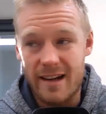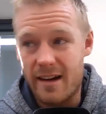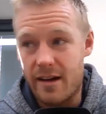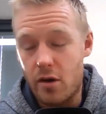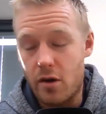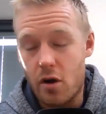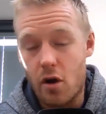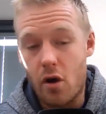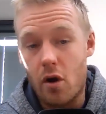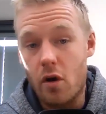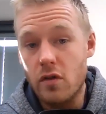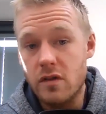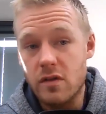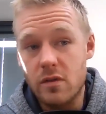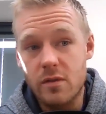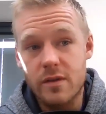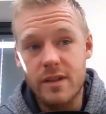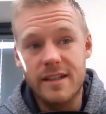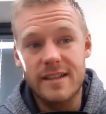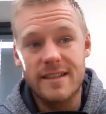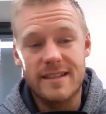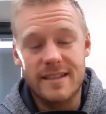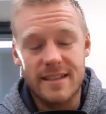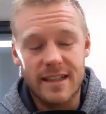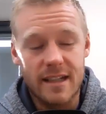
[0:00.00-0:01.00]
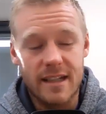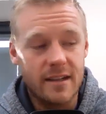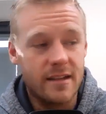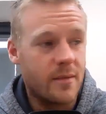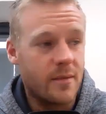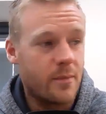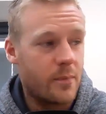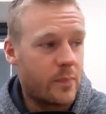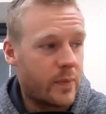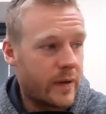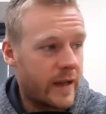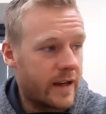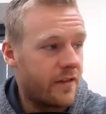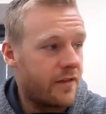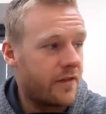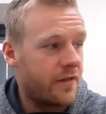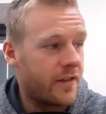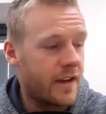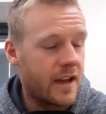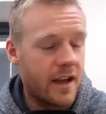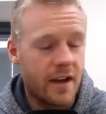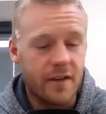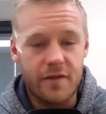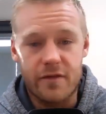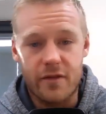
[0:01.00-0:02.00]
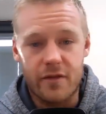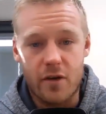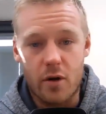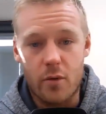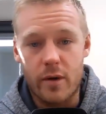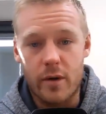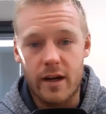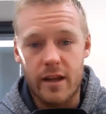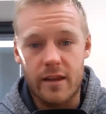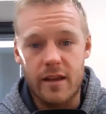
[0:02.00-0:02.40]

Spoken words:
and also consider the benefit of throwing